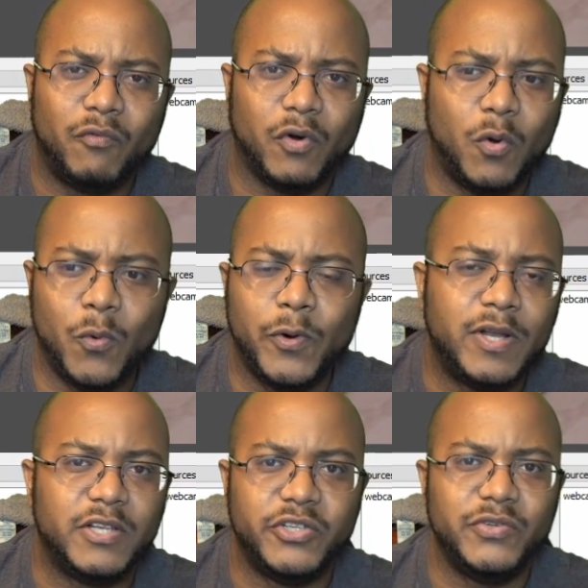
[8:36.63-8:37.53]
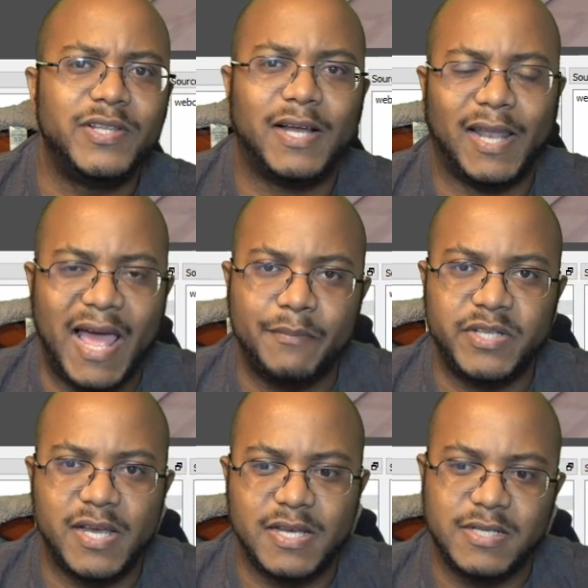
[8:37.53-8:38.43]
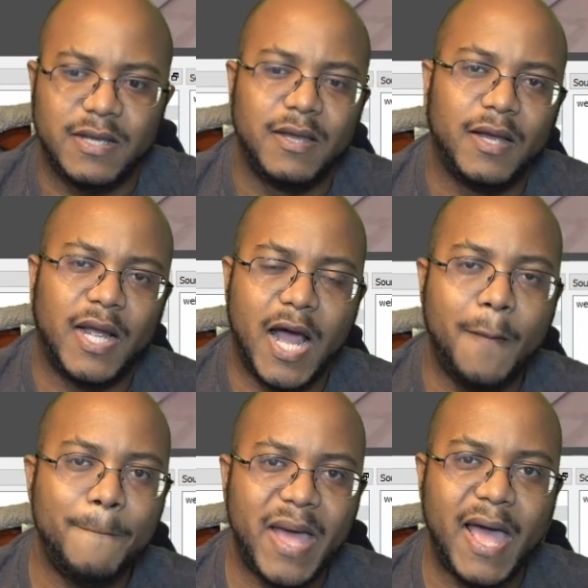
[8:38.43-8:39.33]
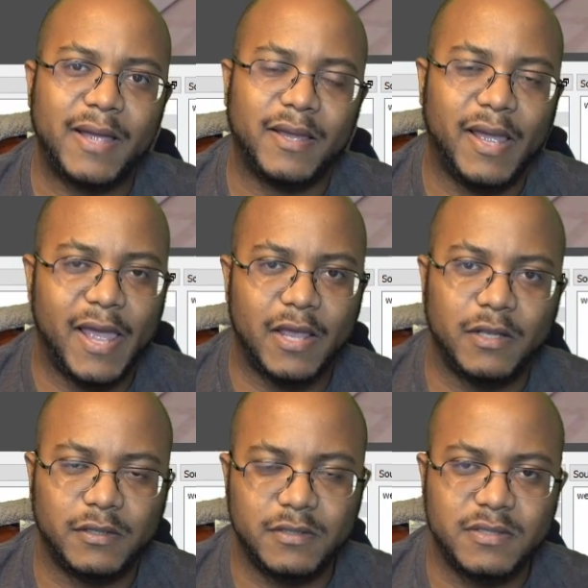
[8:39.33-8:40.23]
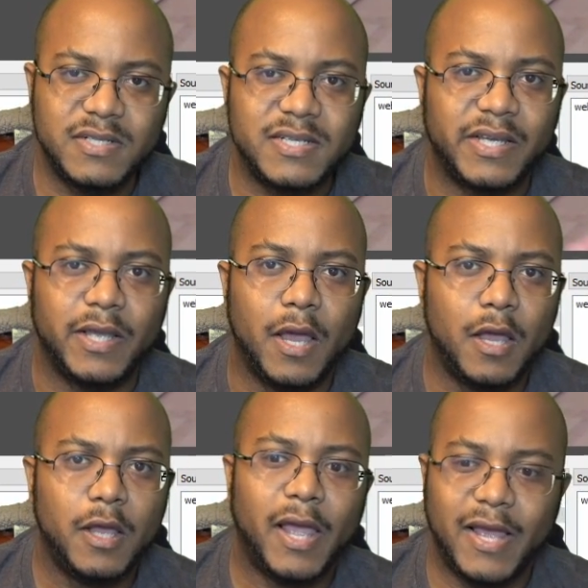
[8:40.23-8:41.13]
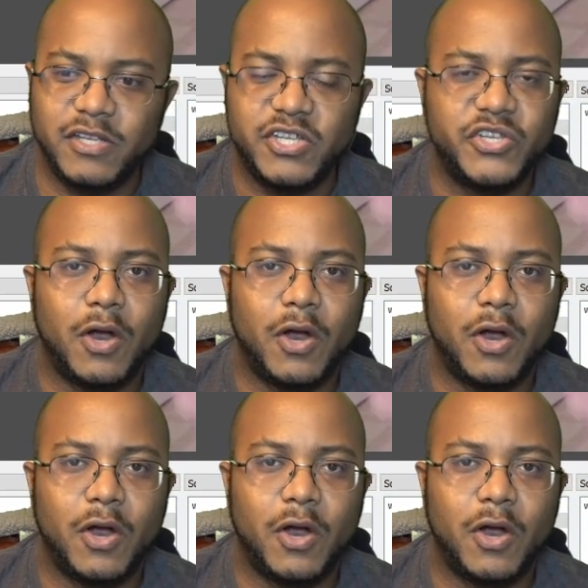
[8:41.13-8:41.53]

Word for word: record, do the clap test, come back and see, and just